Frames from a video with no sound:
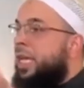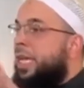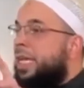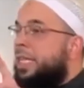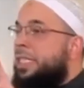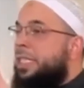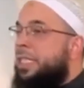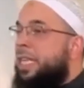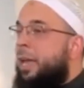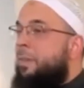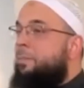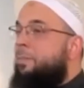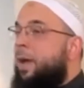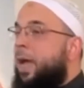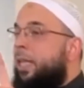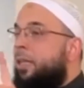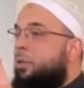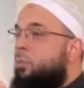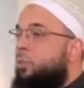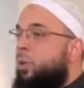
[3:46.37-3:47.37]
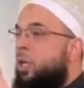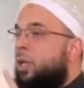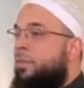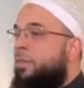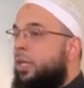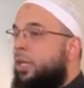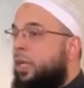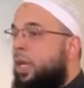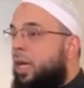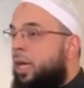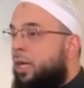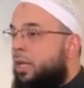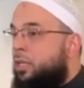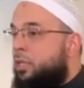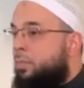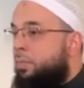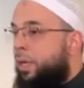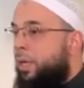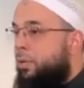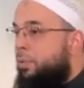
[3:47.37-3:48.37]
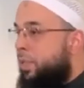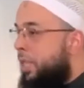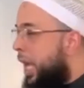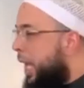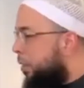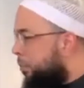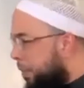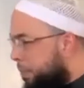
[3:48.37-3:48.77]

except by the will of Allah subhanahu wa ta'ala.